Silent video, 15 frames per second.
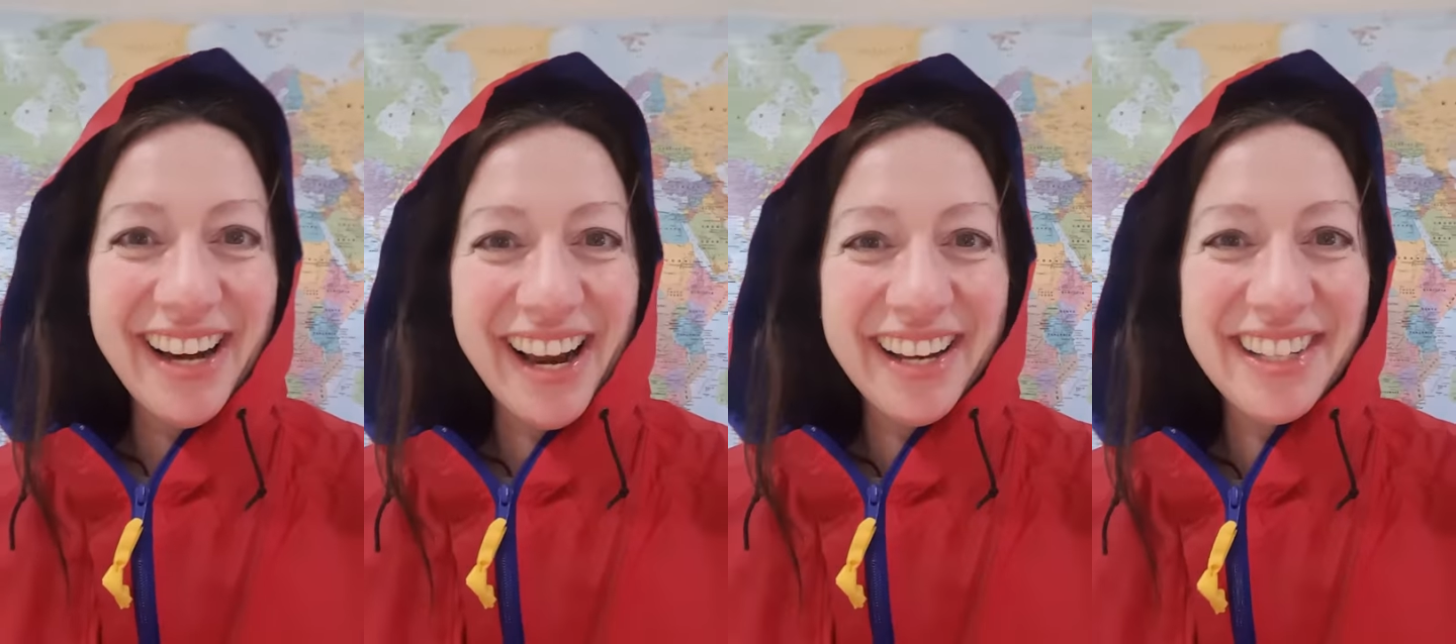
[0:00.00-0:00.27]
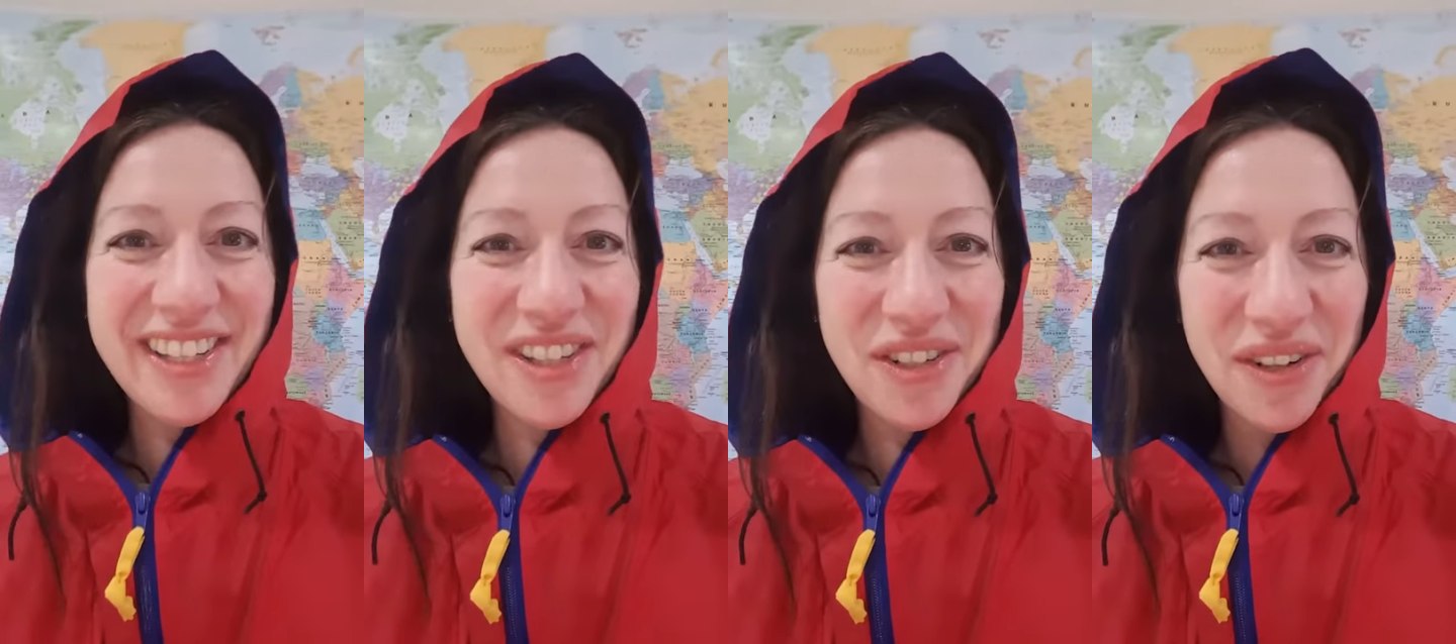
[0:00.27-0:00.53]

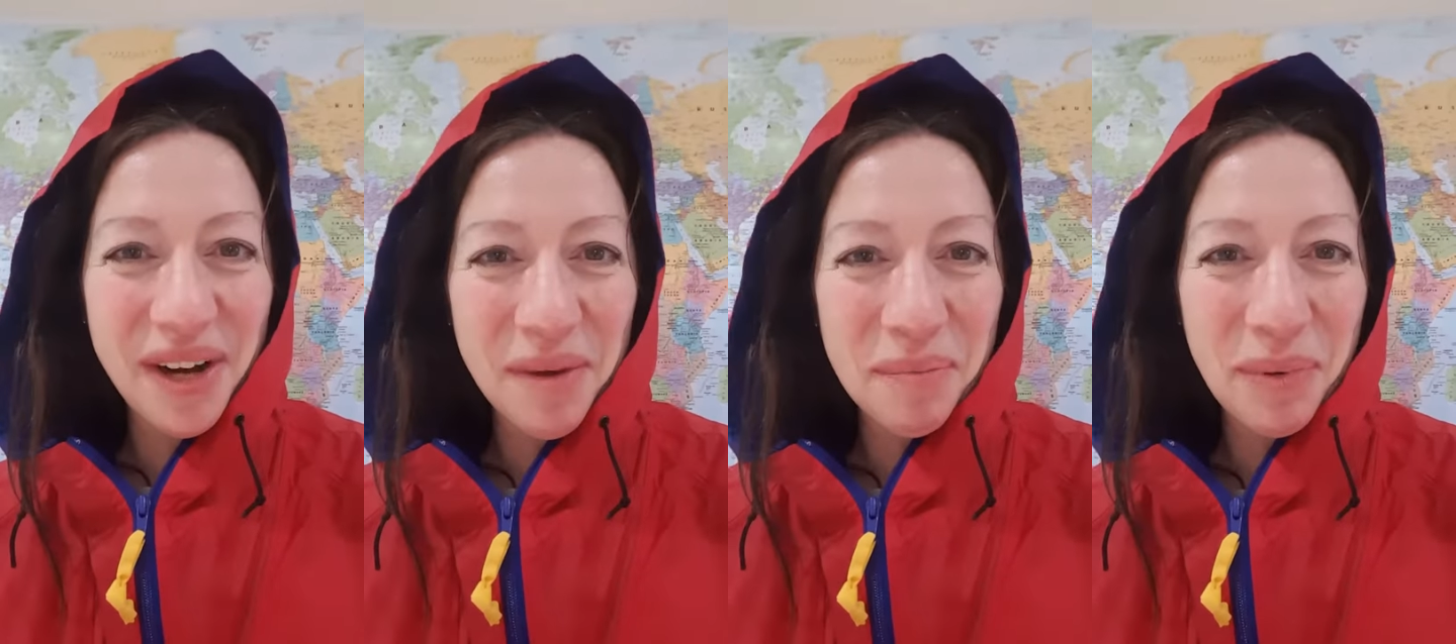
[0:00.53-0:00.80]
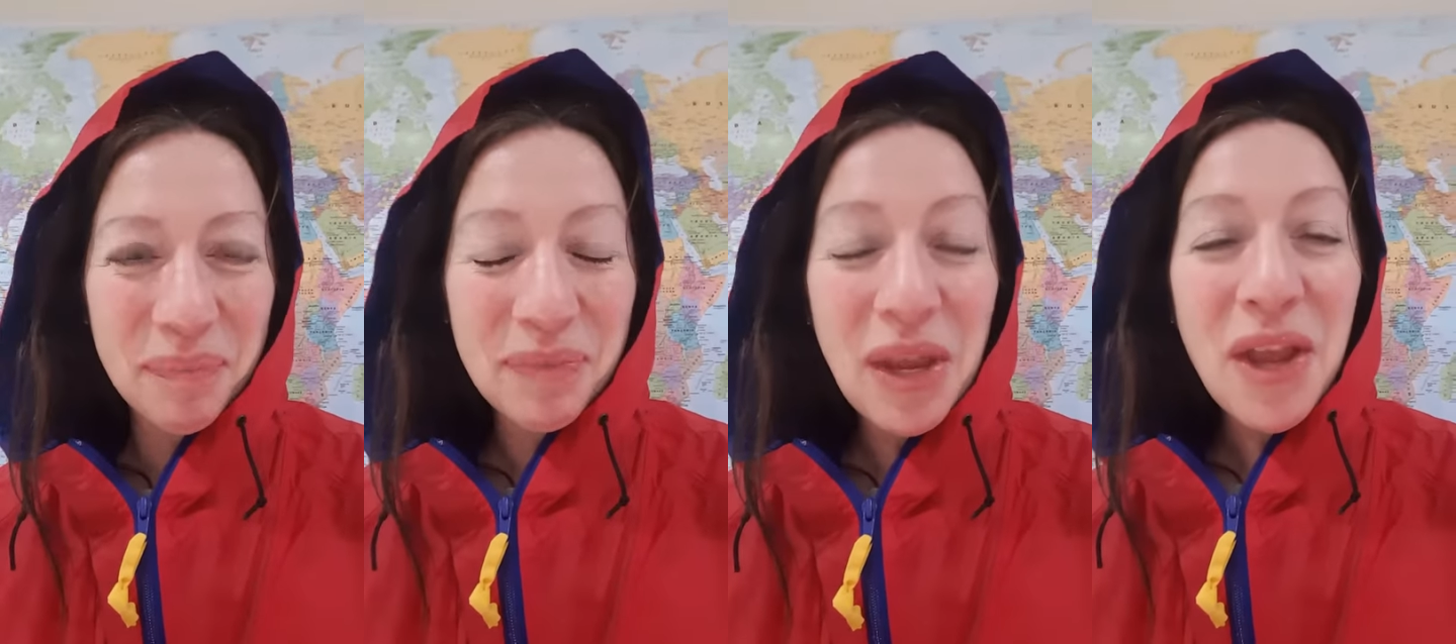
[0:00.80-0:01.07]
next
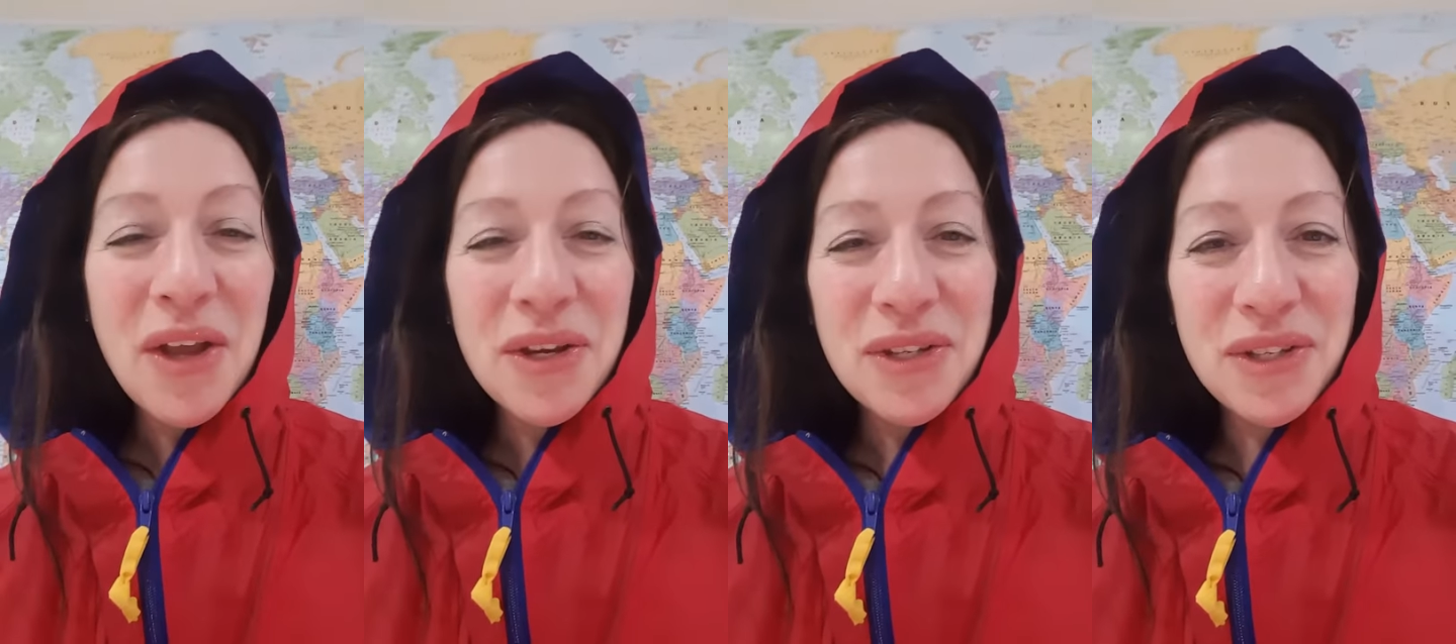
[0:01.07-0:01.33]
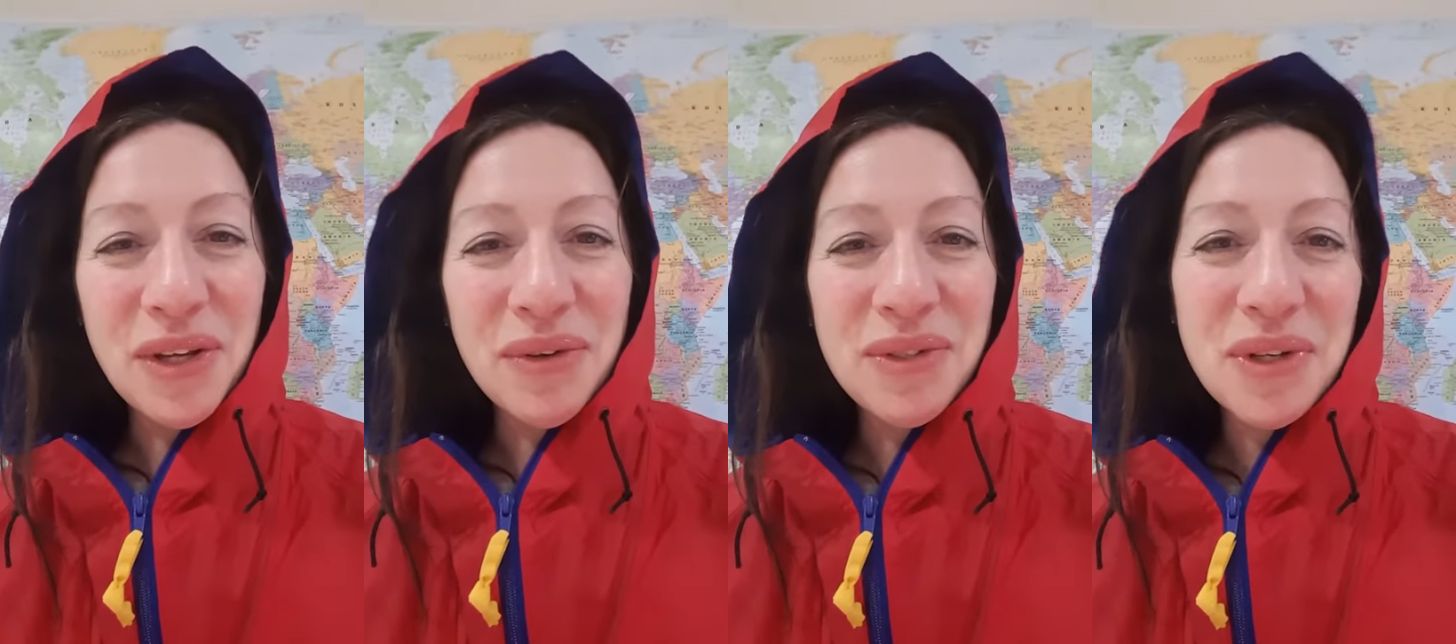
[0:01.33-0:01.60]
trip.
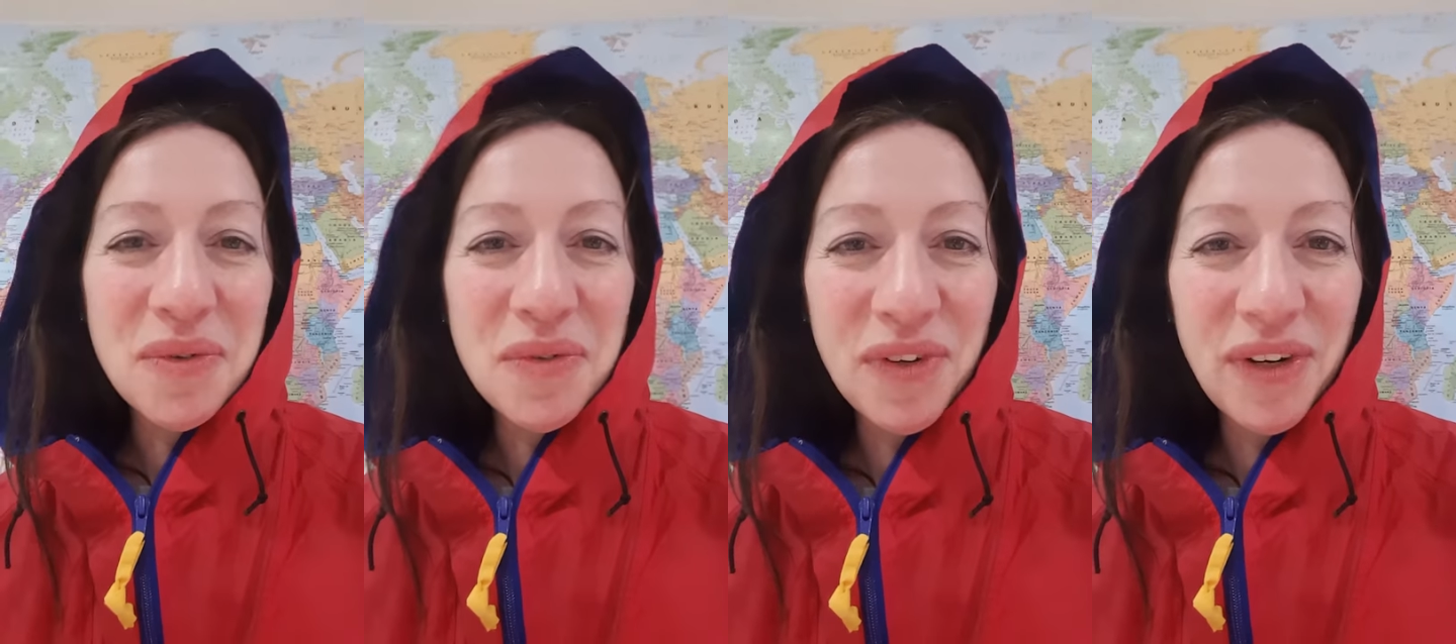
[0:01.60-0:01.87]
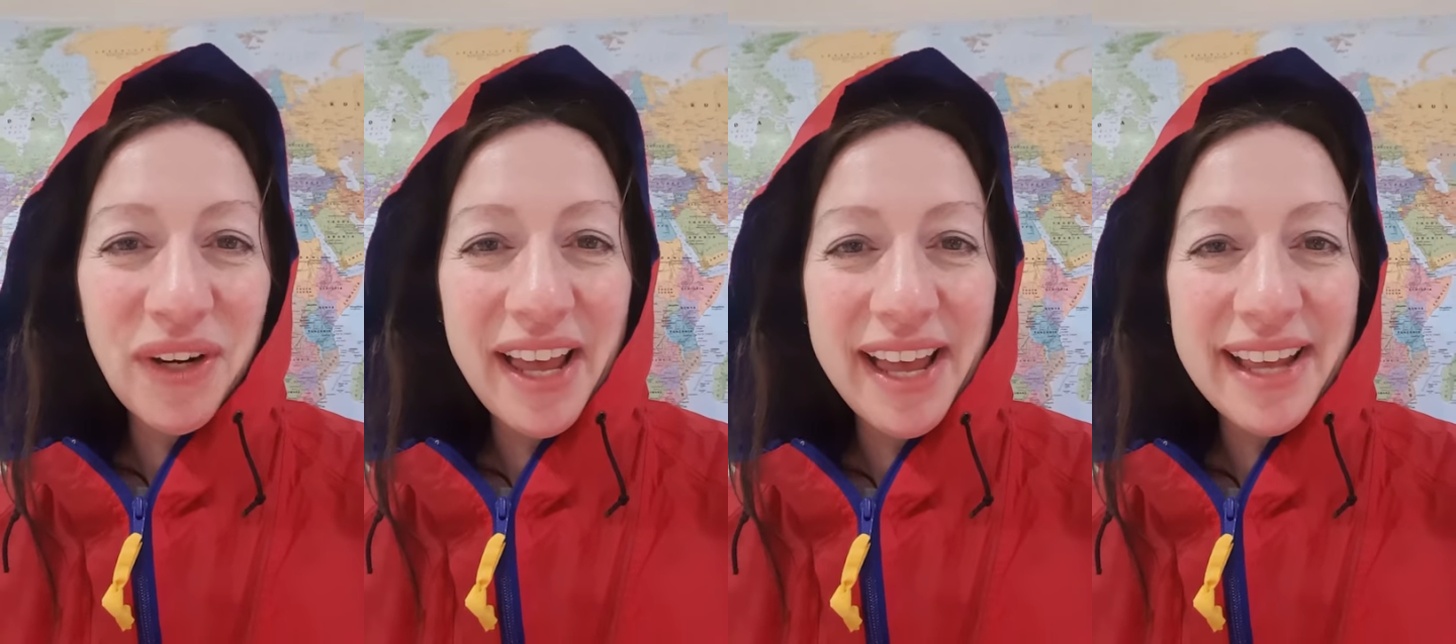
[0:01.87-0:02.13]
So don't
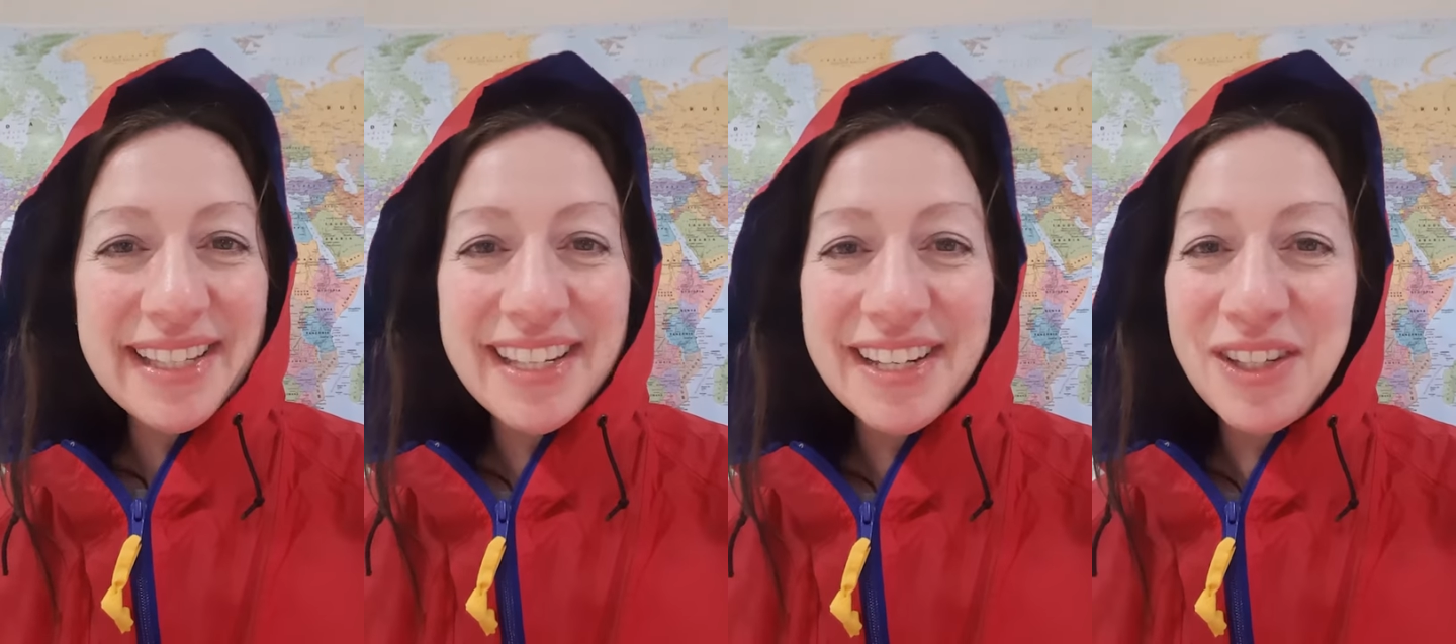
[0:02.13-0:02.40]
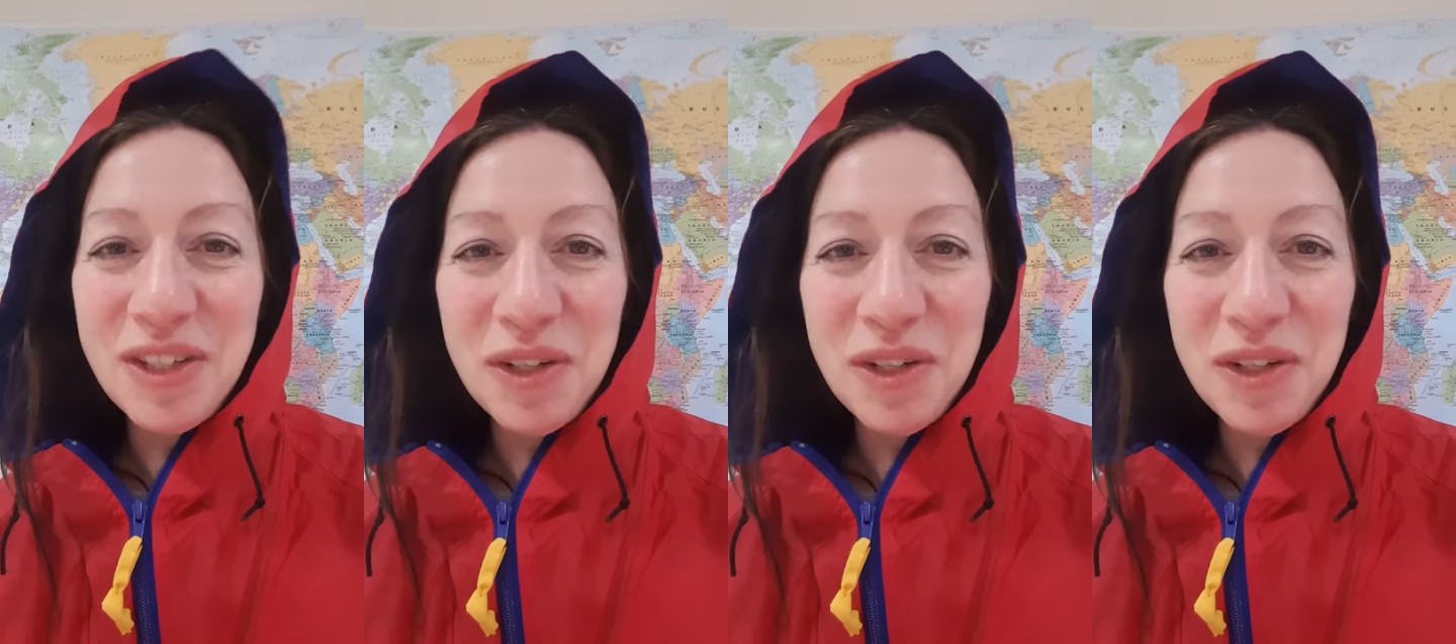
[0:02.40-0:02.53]
forget